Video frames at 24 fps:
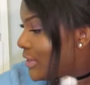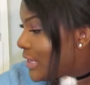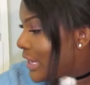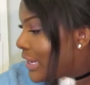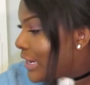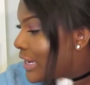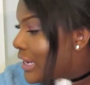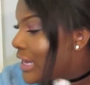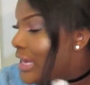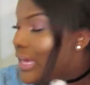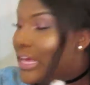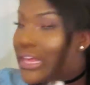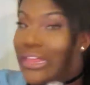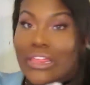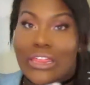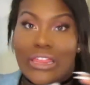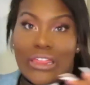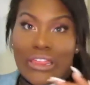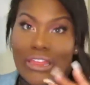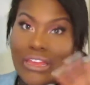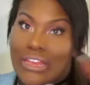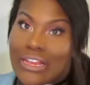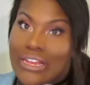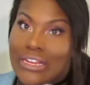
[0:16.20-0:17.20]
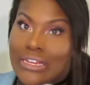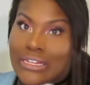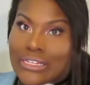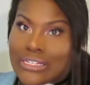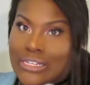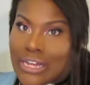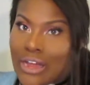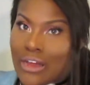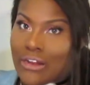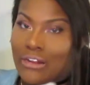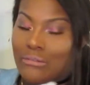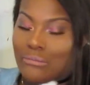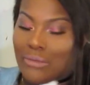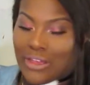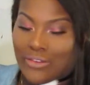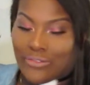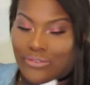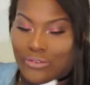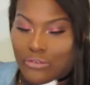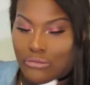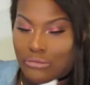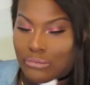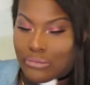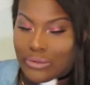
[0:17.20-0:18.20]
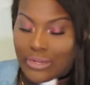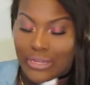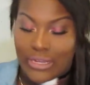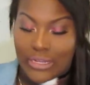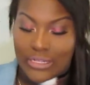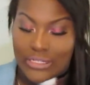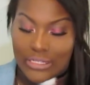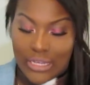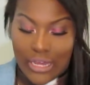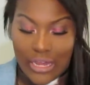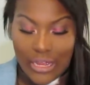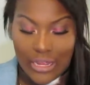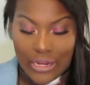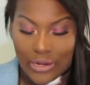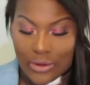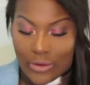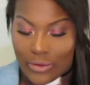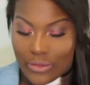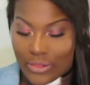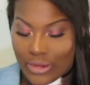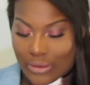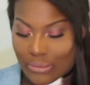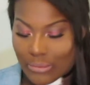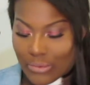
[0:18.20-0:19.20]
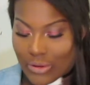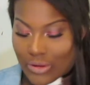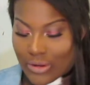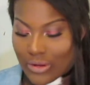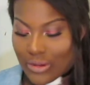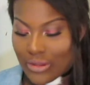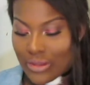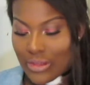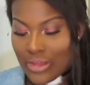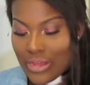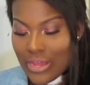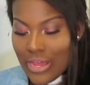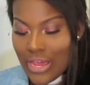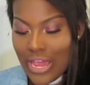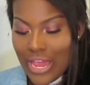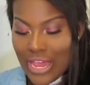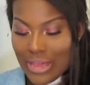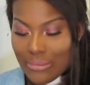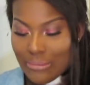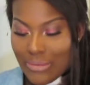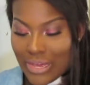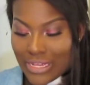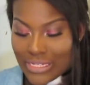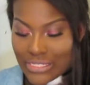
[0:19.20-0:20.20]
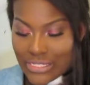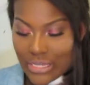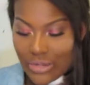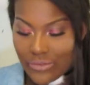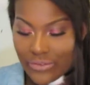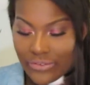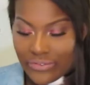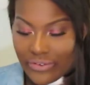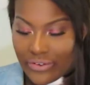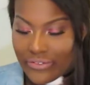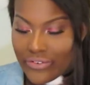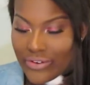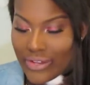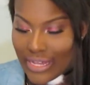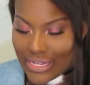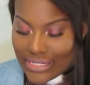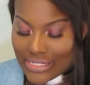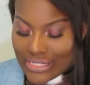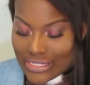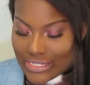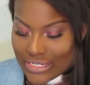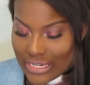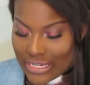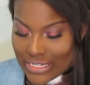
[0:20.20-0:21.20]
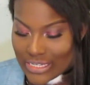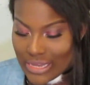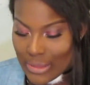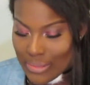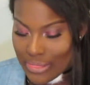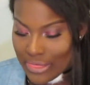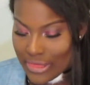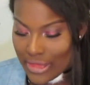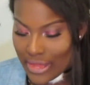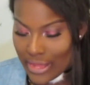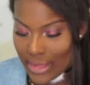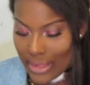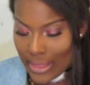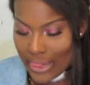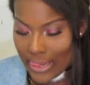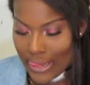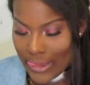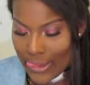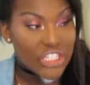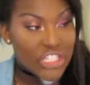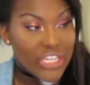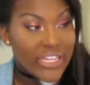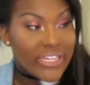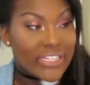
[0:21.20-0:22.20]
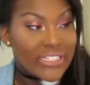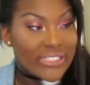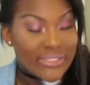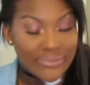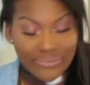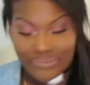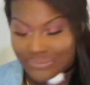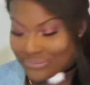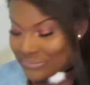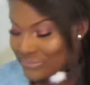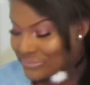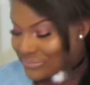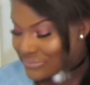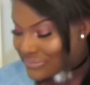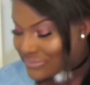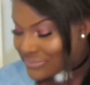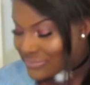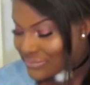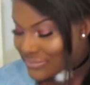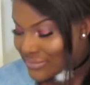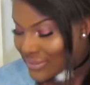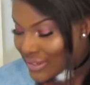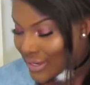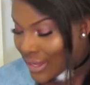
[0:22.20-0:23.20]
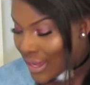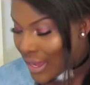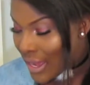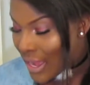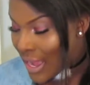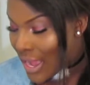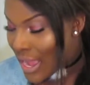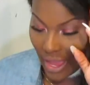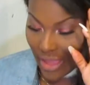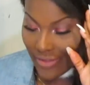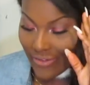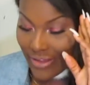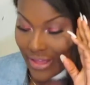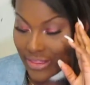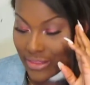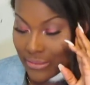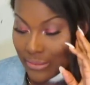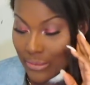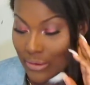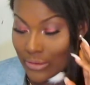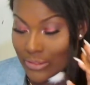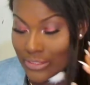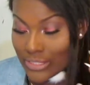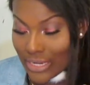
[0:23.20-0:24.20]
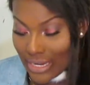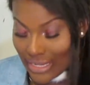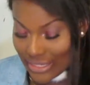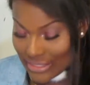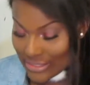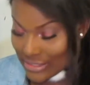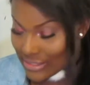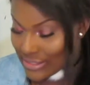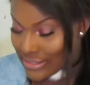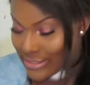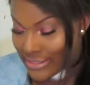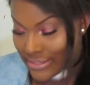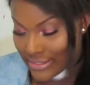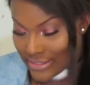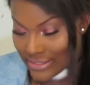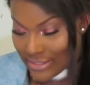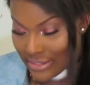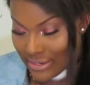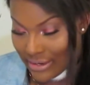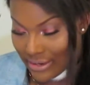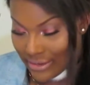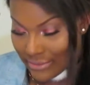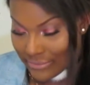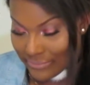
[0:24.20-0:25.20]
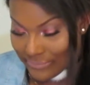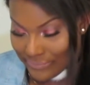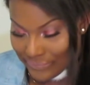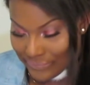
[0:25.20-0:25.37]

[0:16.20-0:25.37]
like a thing down in my phone because I know that I'm gonna hate myself if I forget to say something. Shit. I've had the most exes this year.